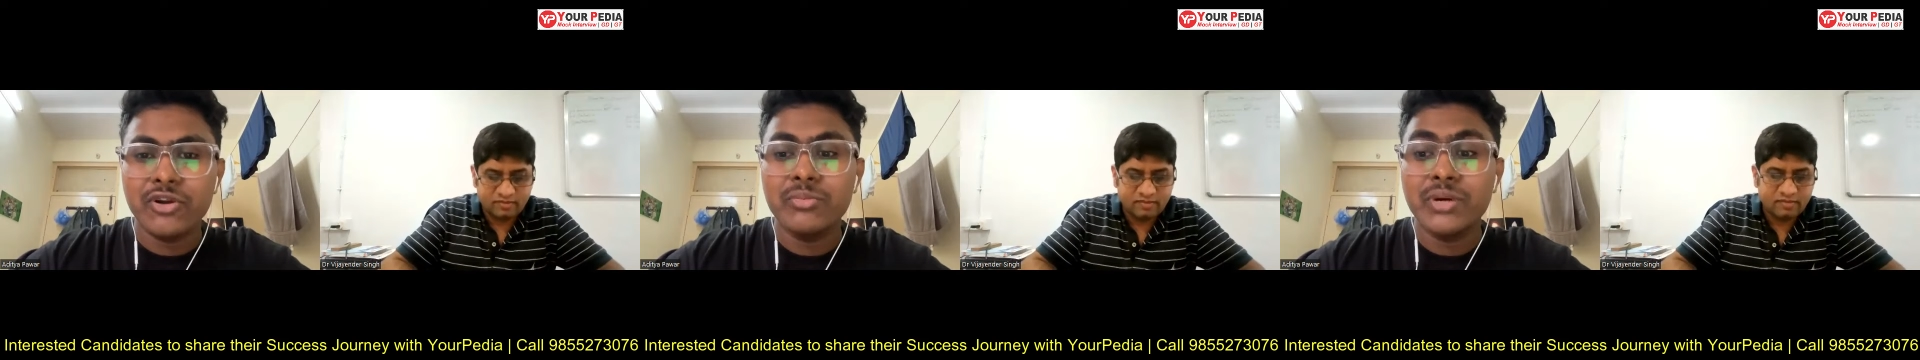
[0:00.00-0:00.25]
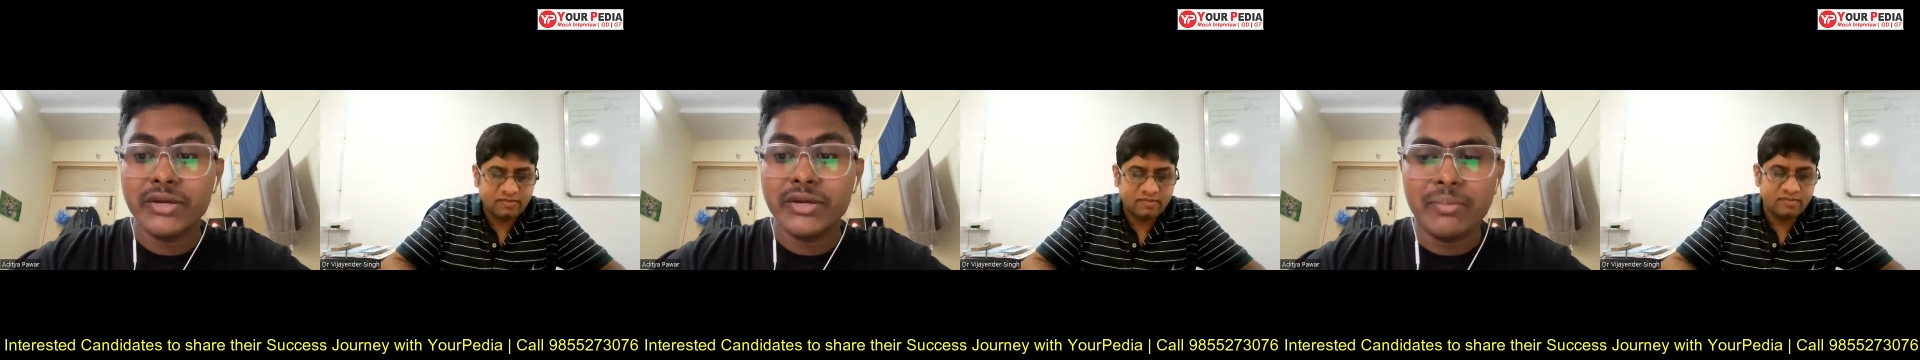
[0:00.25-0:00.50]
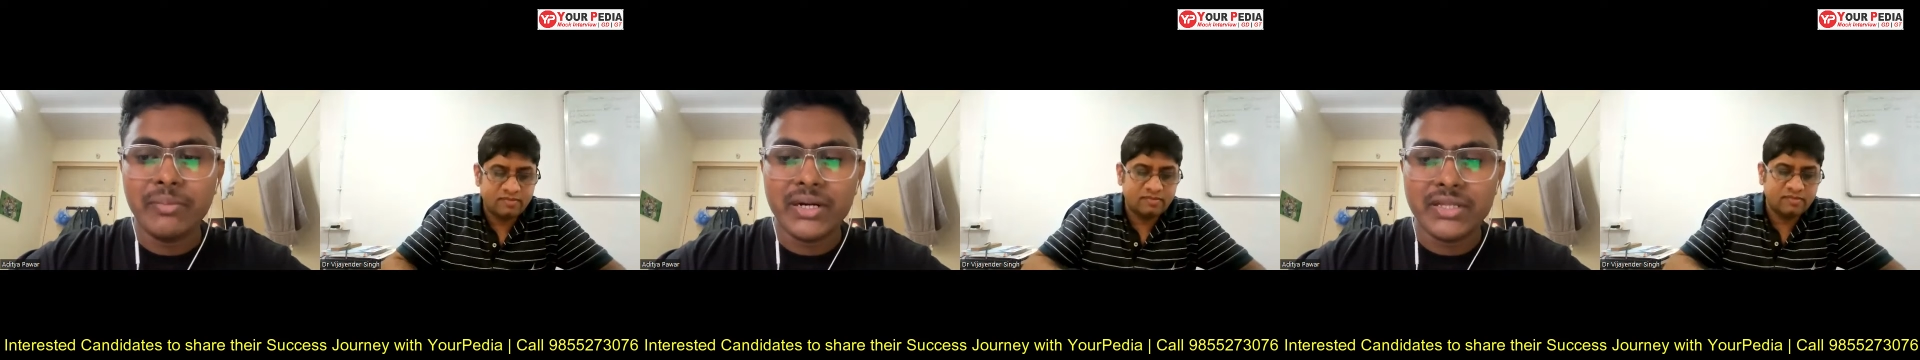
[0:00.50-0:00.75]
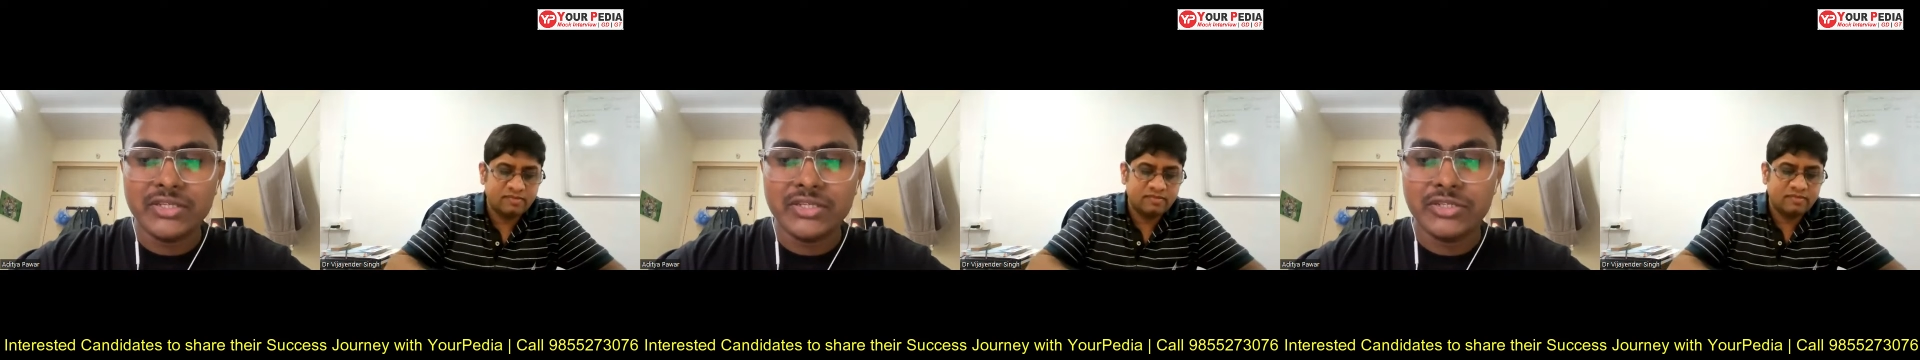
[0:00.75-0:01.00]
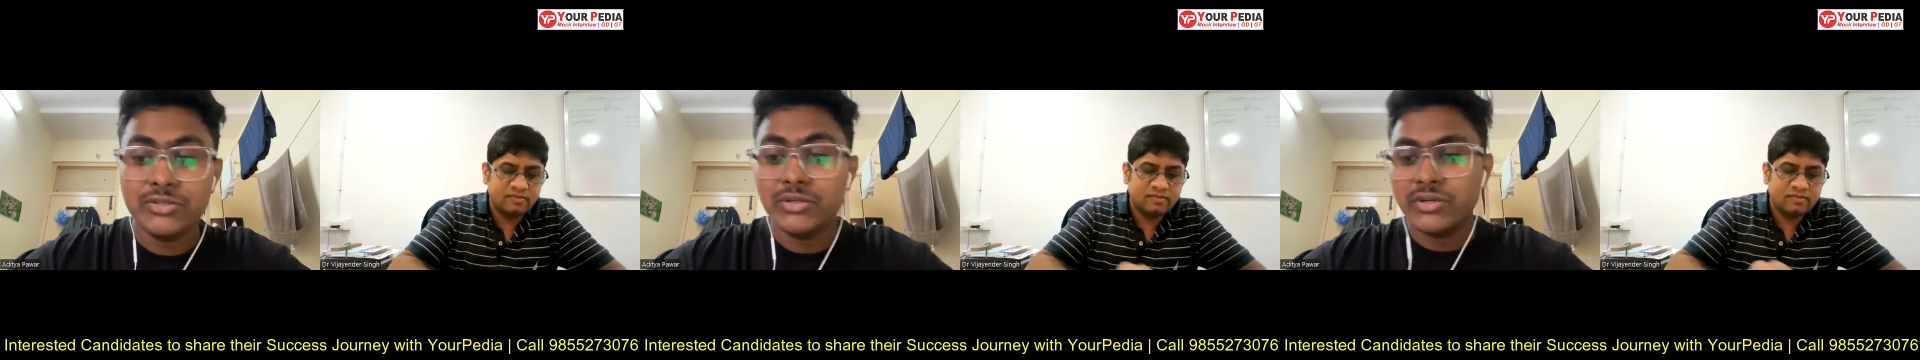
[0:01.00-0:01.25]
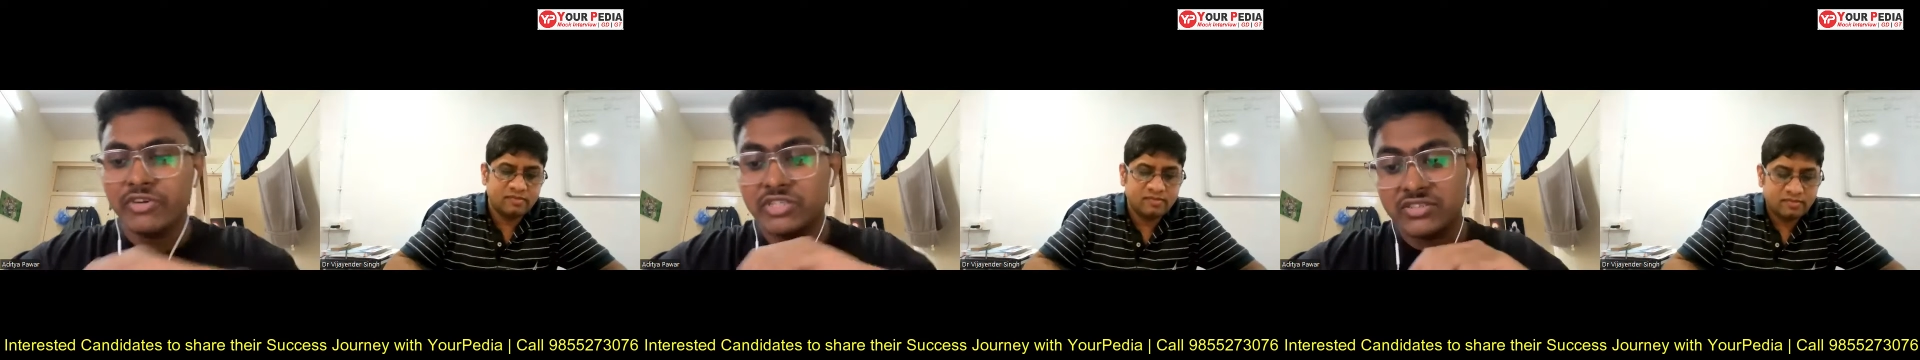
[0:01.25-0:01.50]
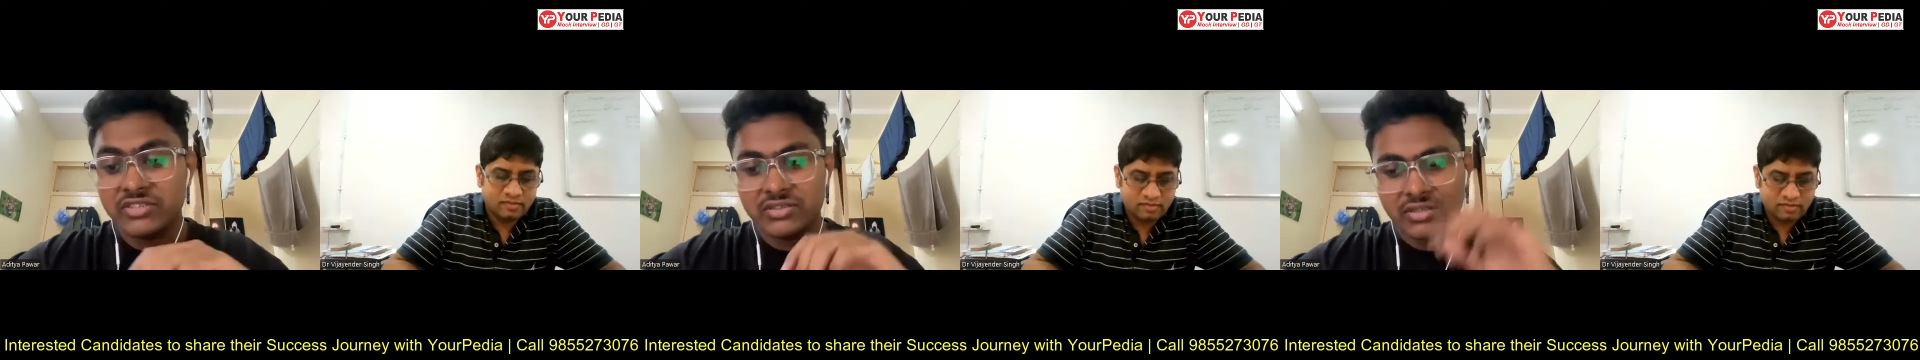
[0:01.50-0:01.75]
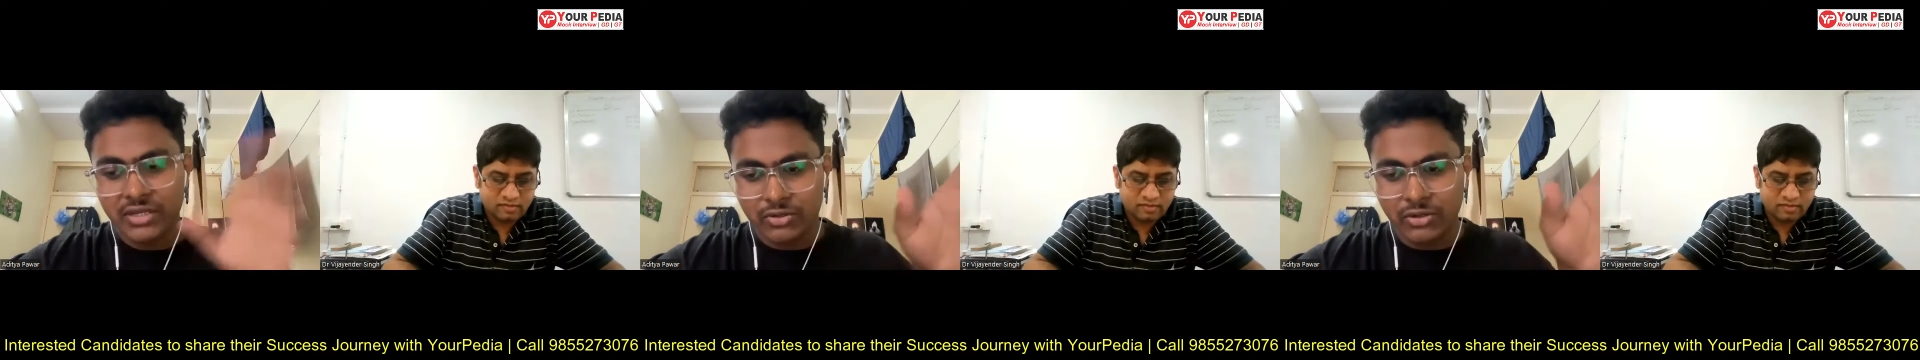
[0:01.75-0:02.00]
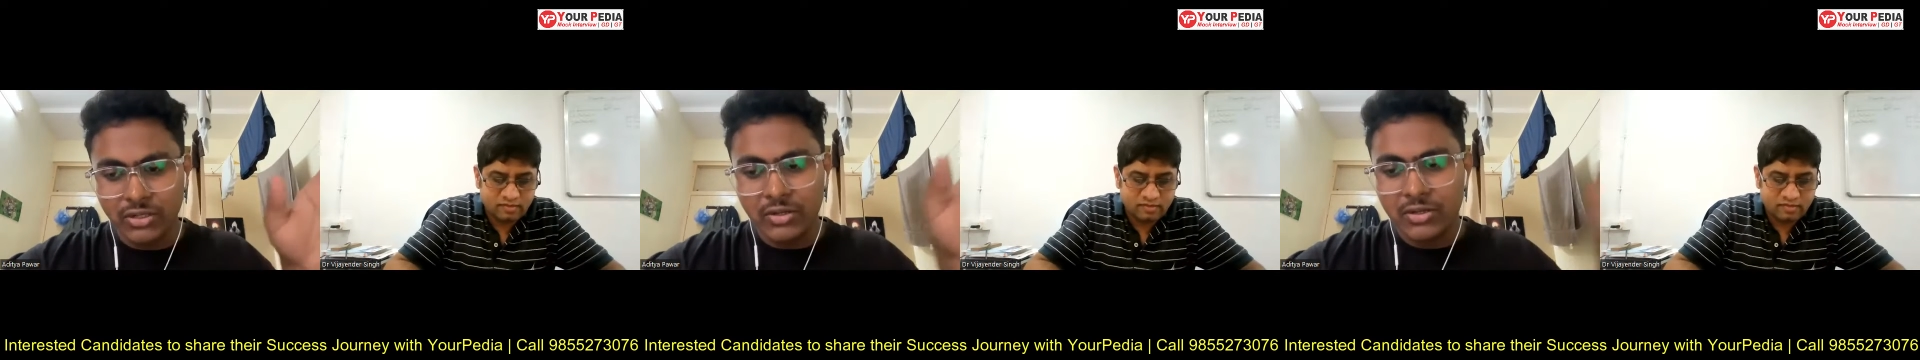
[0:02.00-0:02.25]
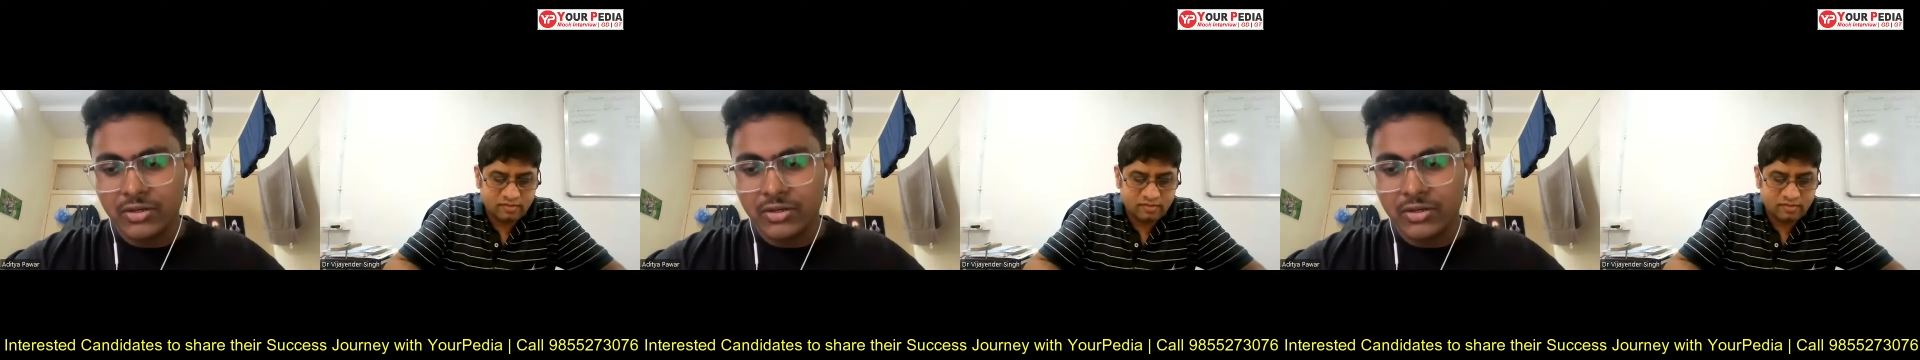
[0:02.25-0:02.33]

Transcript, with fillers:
Speaker 1: from D.Y. Patil Institute, which is in Nerul.